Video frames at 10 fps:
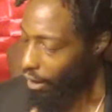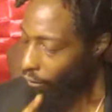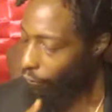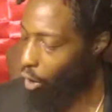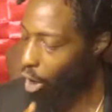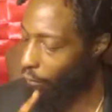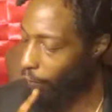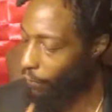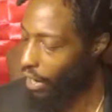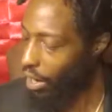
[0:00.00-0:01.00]

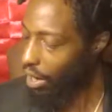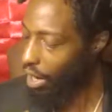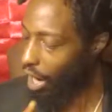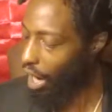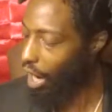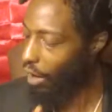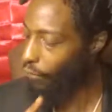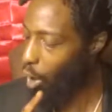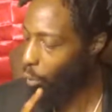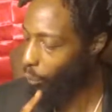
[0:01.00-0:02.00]
For fear
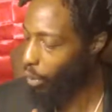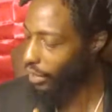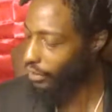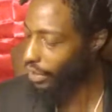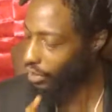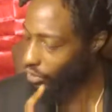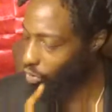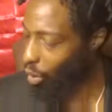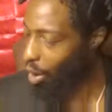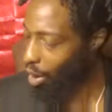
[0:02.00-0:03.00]
of oppressing
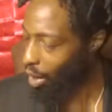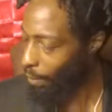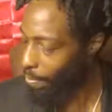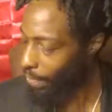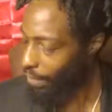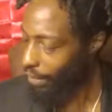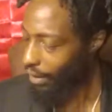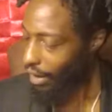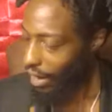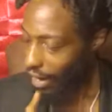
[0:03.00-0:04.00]
sword,
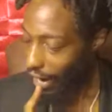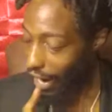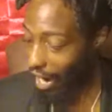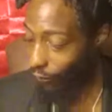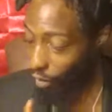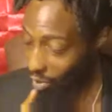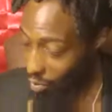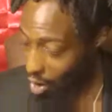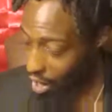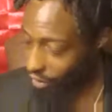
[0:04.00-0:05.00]

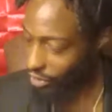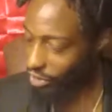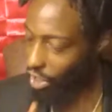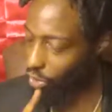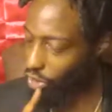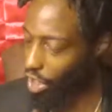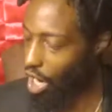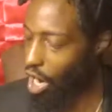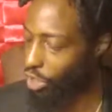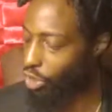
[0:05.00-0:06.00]
everyone shall
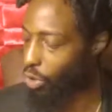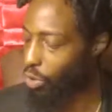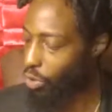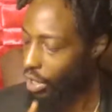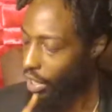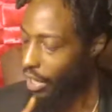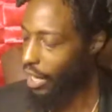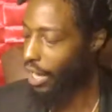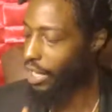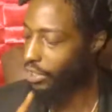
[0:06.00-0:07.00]
turn to
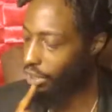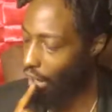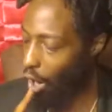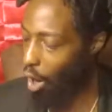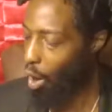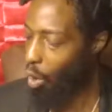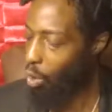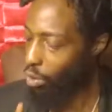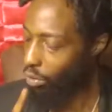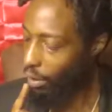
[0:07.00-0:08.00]
his
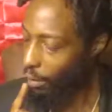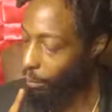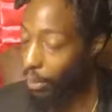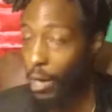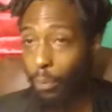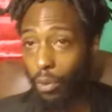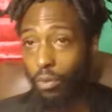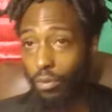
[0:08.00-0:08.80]
own people,